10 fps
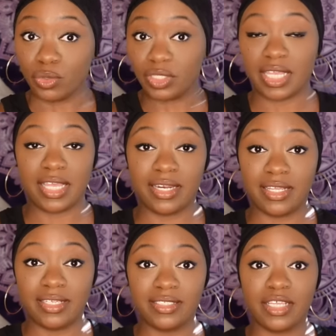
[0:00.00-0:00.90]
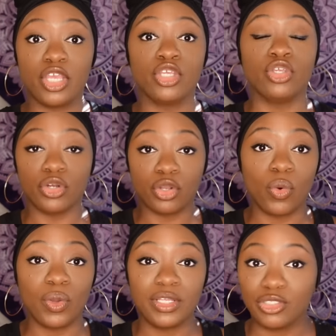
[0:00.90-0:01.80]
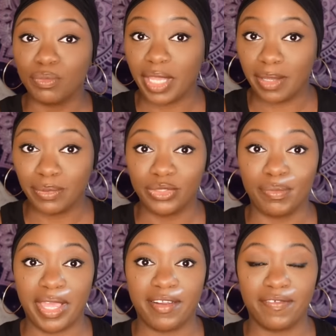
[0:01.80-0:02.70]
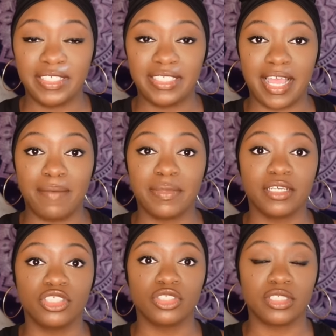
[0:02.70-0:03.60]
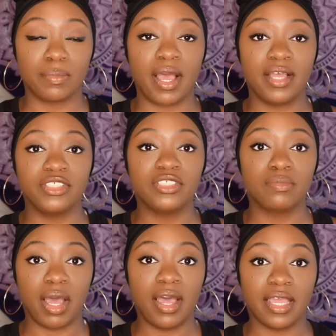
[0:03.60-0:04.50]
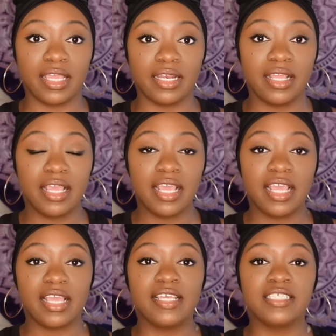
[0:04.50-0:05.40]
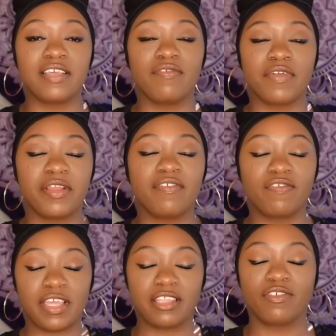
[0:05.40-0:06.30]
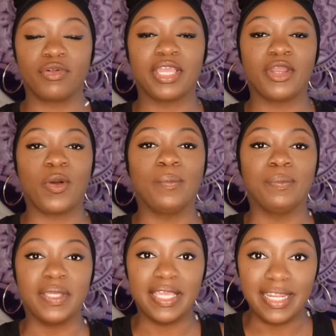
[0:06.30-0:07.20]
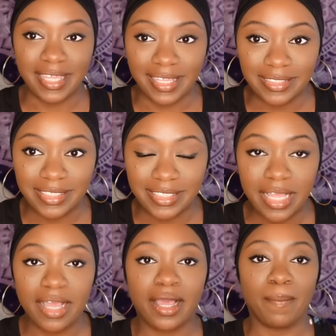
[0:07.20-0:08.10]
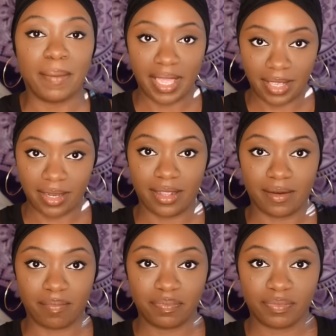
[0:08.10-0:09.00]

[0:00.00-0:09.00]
you say it is, you're going to be able to manifest that, because your subconscious mind is a very faithful and obedient companion.